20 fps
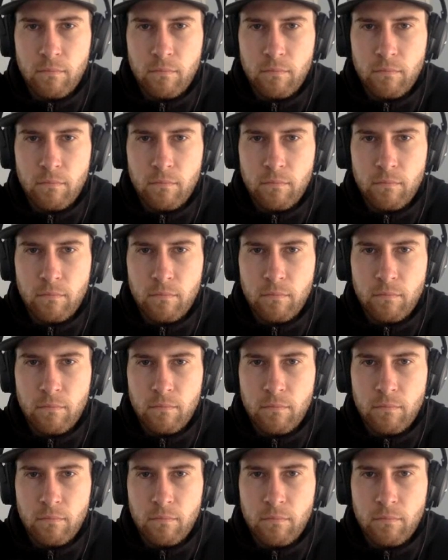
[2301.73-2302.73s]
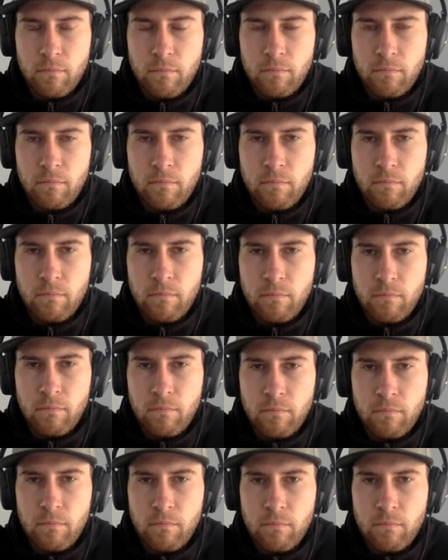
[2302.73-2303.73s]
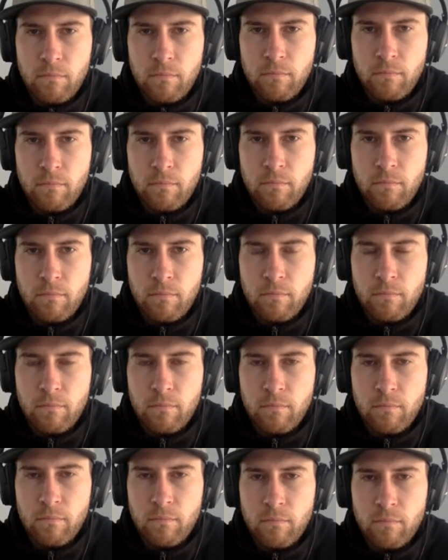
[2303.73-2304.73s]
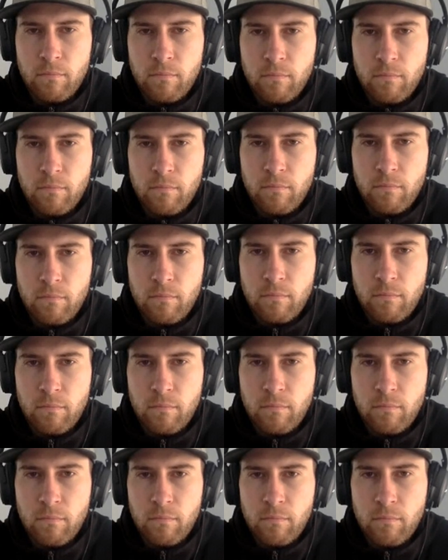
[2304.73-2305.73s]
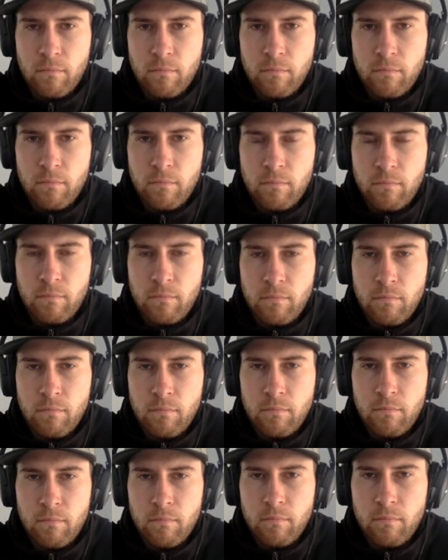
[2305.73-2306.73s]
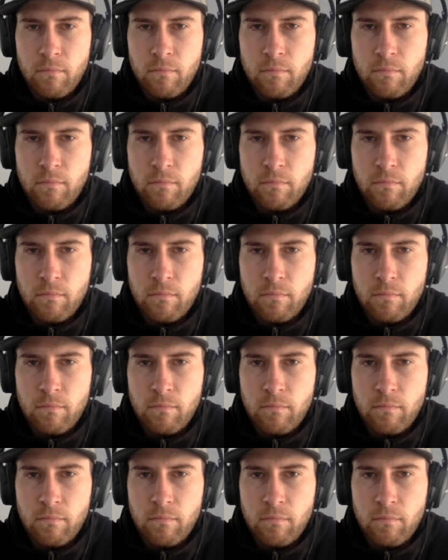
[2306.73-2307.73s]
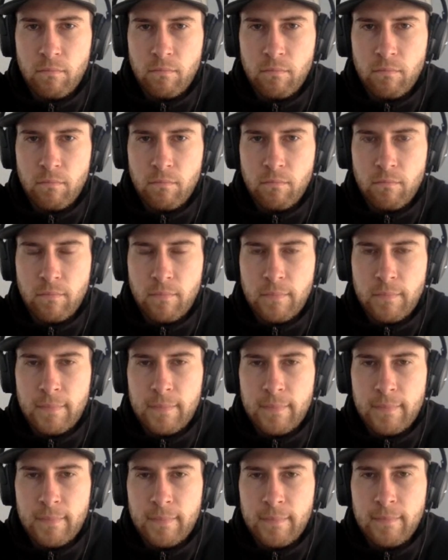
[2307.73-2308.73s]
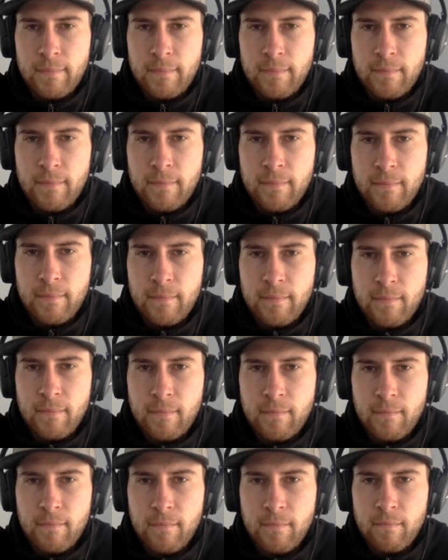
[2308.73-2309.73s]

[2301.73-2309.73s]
No words are spoken by the person on screen.